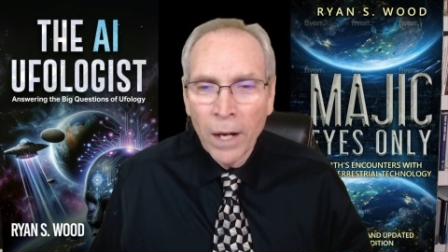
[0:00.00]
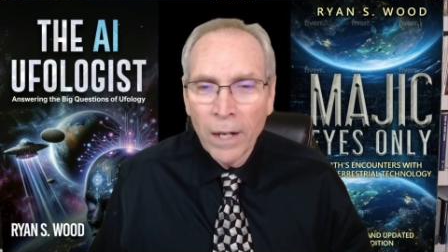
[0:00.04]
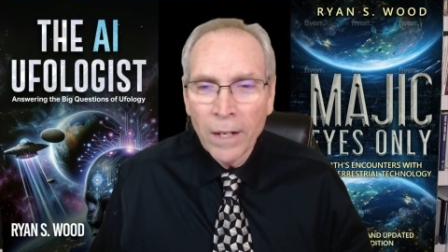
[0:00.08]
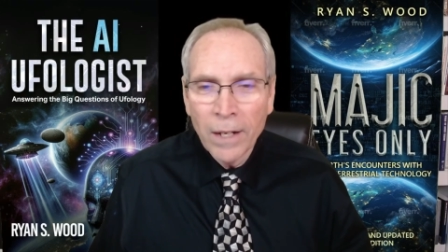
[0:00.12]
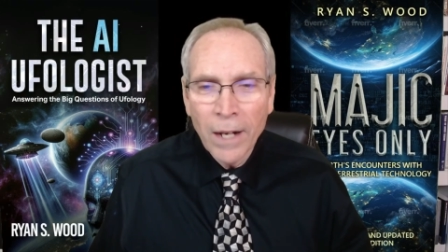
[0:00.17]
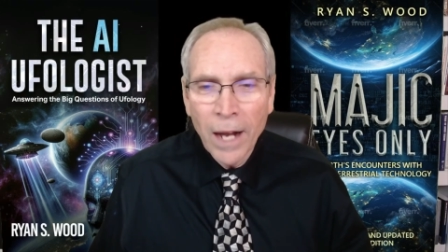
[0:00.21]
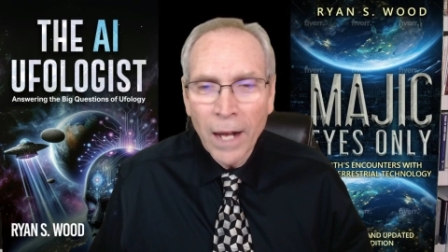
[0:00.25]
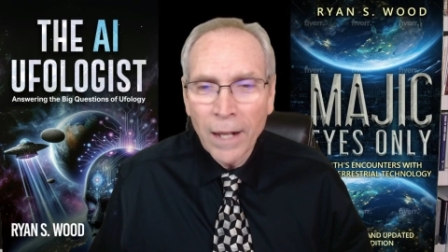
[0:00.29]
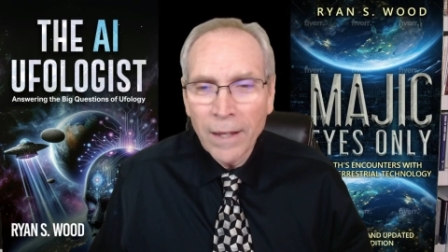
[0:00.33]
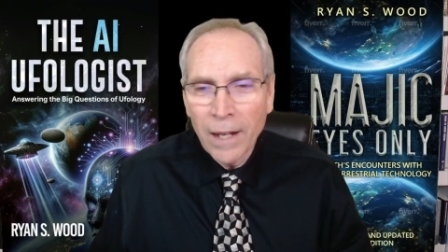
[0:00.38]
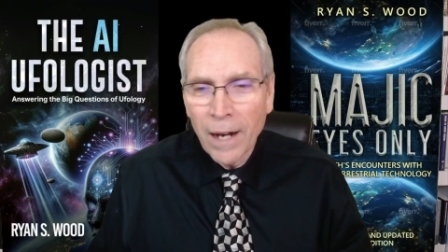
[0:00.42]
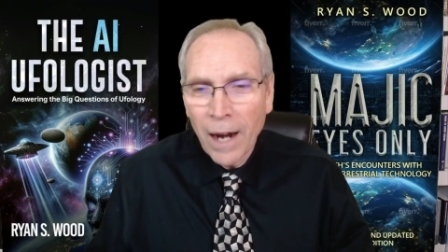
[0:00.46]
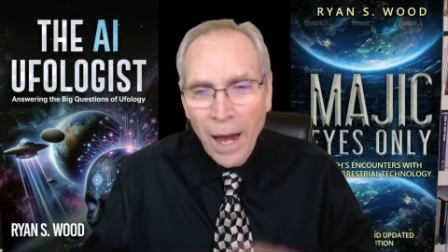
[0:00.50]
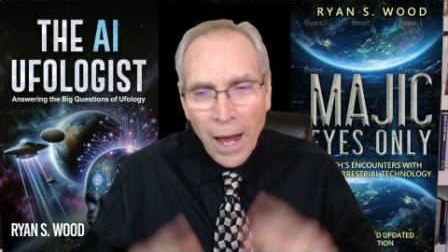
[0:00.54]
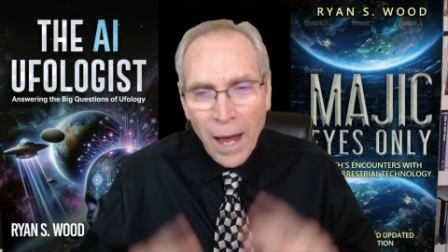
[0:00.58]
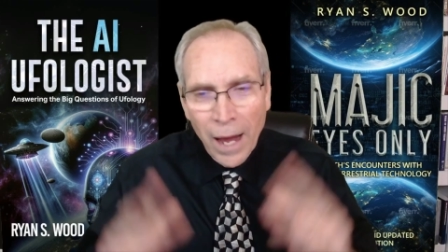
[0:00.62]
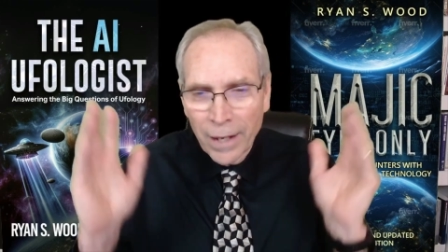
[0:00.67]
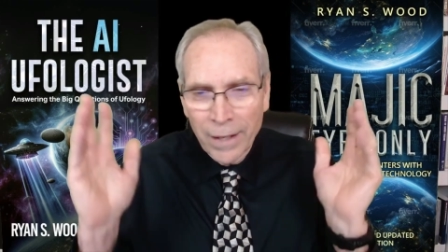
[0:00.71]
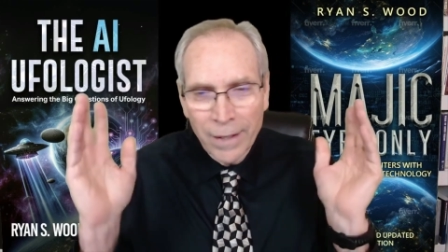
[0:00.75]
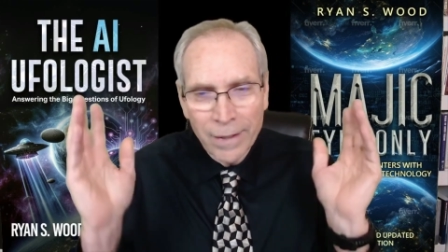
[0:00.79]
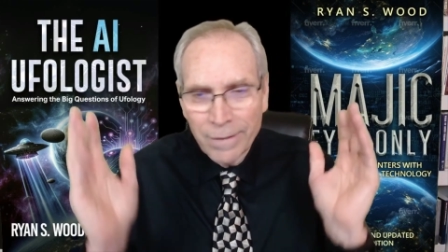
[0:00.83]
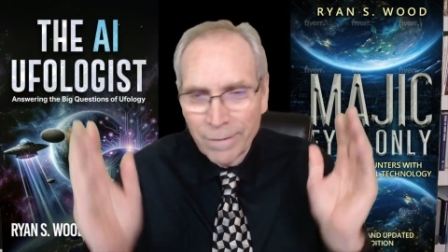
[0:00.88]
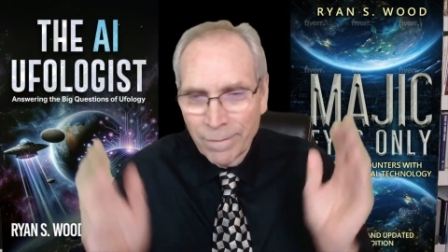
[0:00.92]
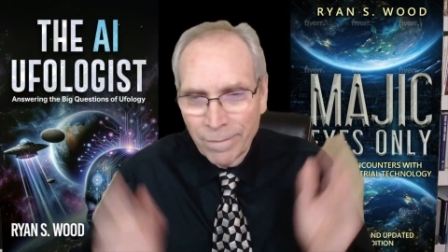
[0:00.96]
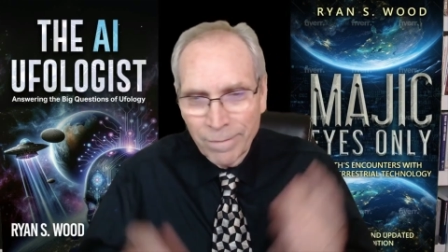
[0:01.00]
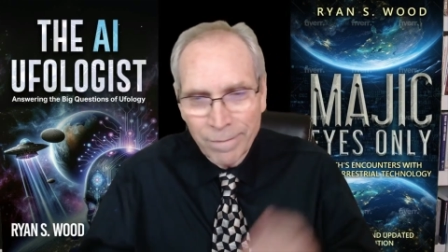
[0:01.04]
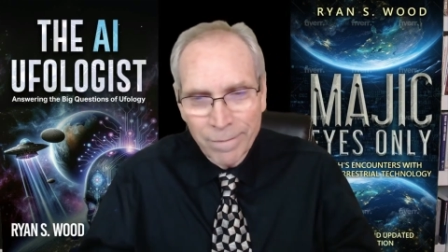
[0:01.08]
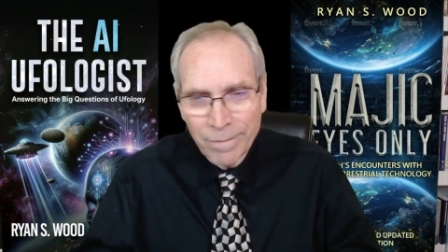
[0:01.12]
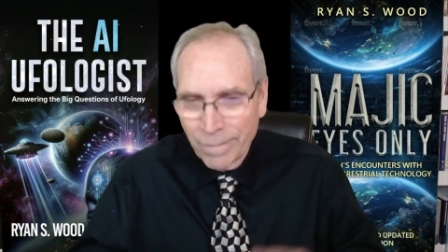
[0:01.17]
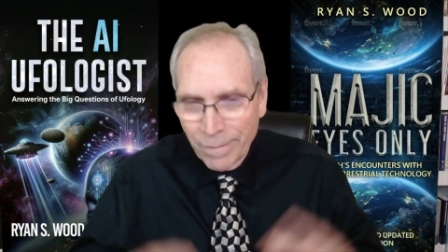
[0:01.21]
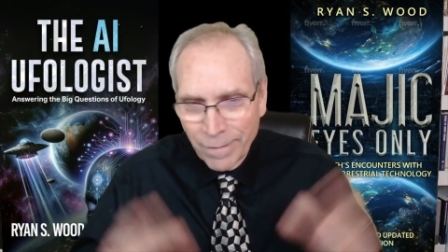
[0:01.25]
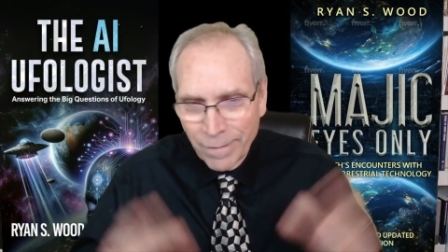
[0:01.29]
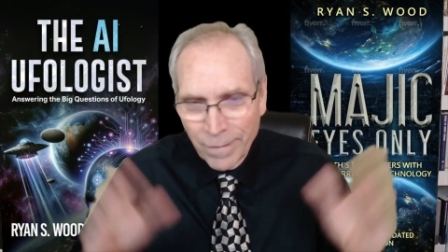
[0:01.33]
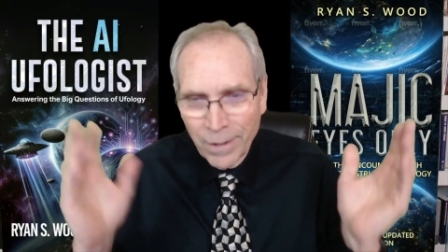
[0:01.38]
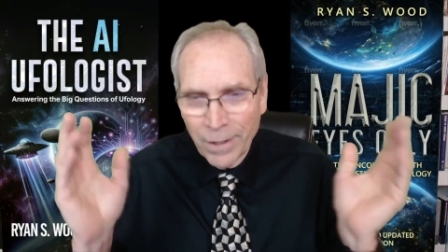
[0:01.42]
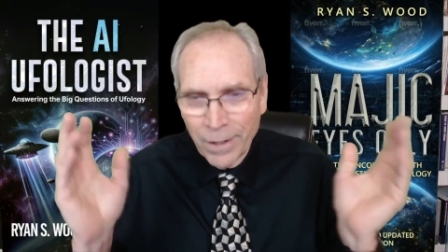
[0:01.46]
Not that
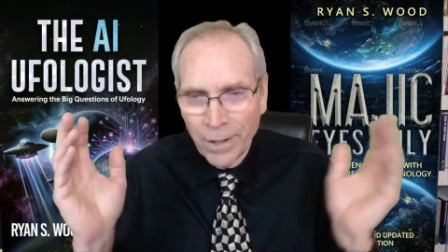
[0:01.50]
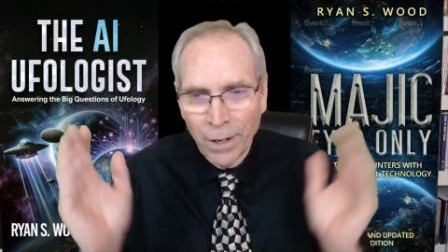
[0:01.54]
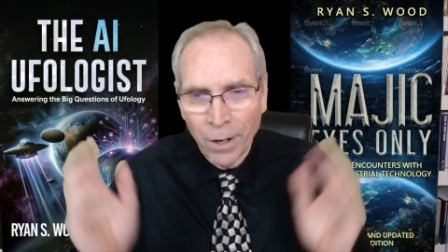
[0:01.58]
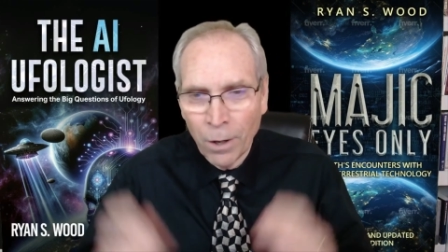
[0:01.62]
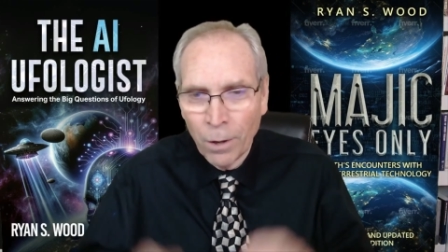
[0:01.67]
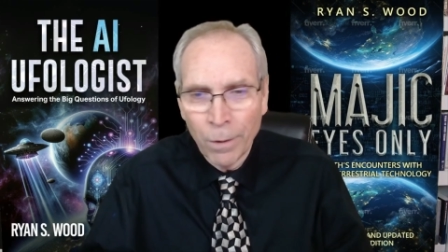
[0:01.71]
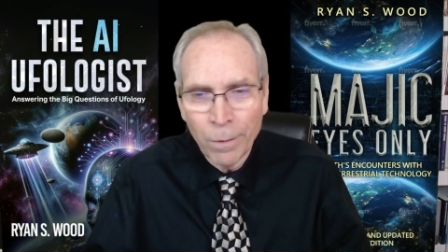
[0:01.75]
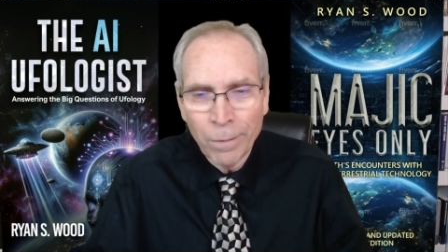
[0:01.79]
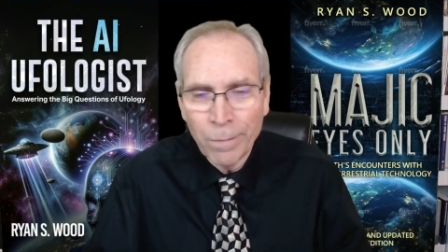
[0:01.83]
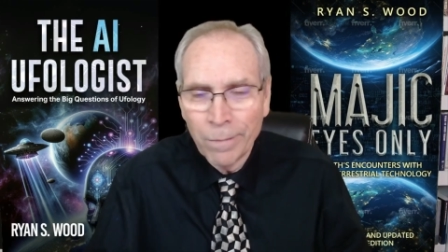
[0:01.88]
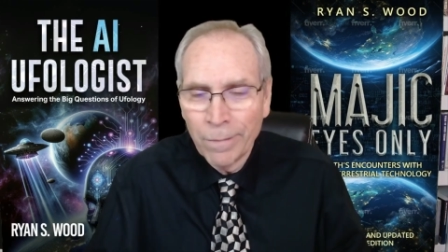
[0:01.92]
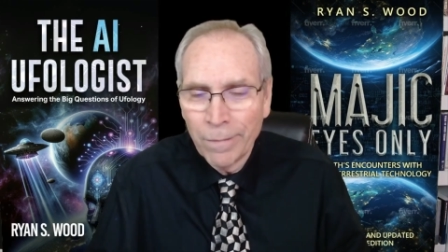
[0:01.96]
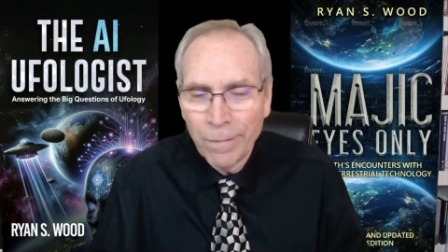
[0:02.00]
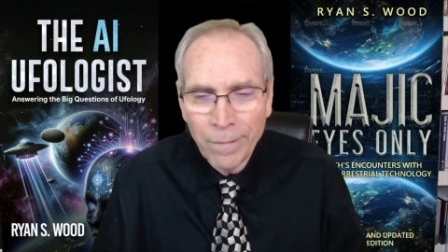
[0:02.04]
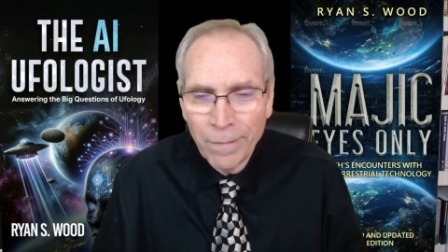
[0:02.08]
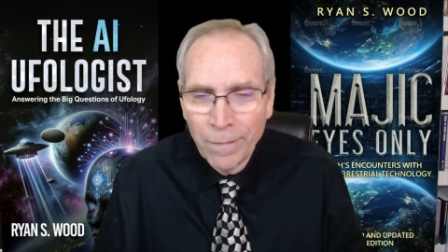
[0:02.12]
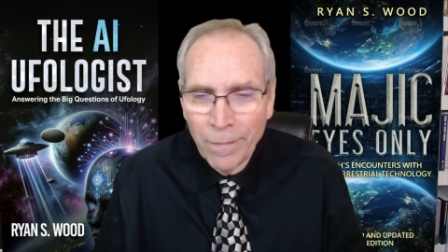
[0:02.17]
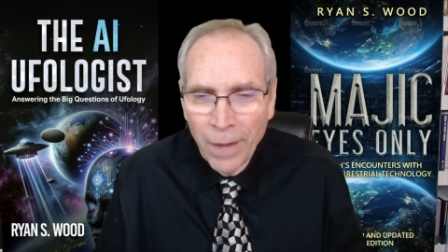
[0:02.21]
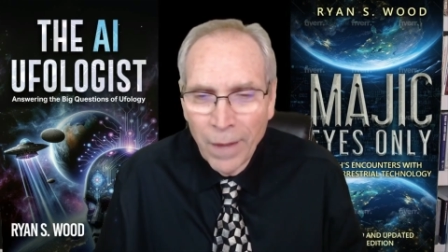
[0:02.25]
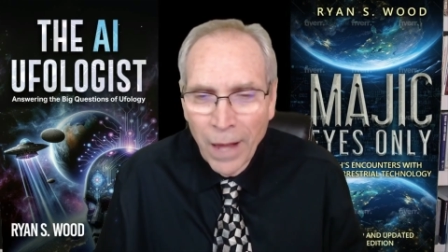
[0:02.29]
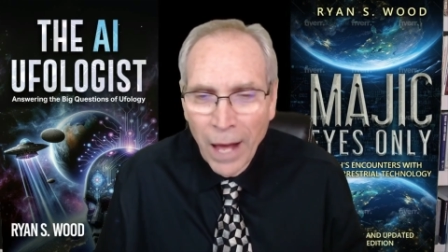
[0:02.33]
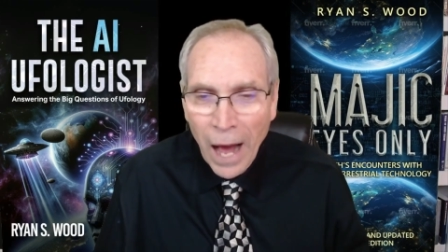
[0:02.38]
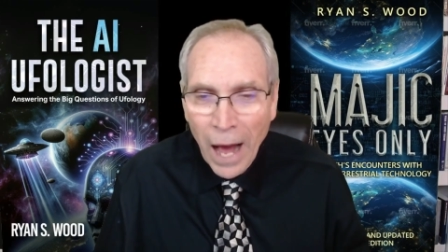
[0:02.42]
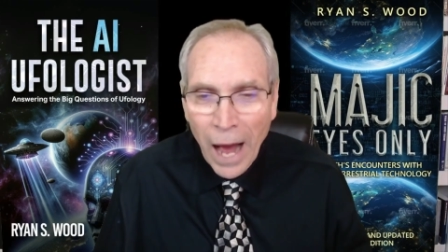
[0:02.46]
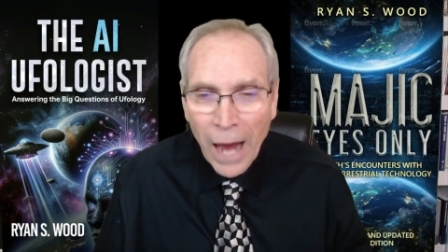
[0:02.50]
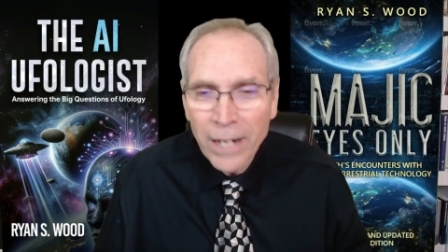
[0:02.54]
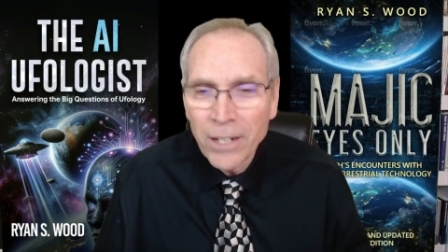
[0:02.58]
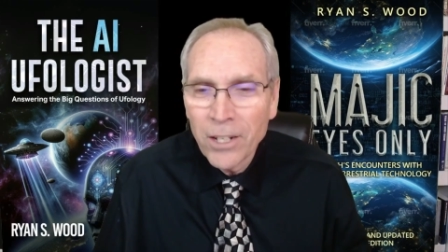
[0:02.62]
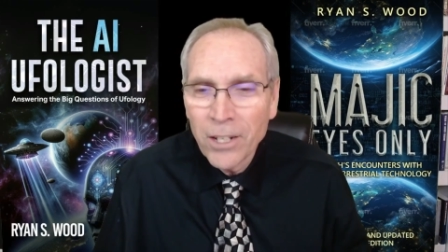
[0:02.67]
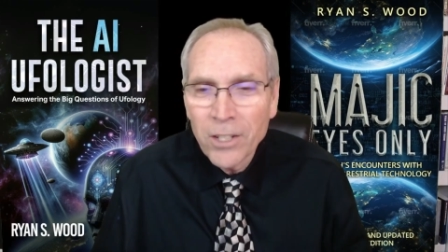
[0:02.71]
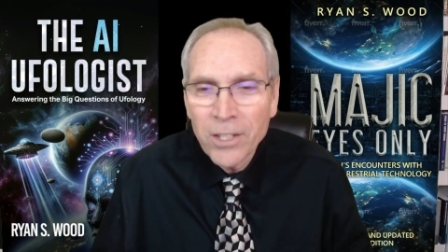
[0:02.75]
you know, I just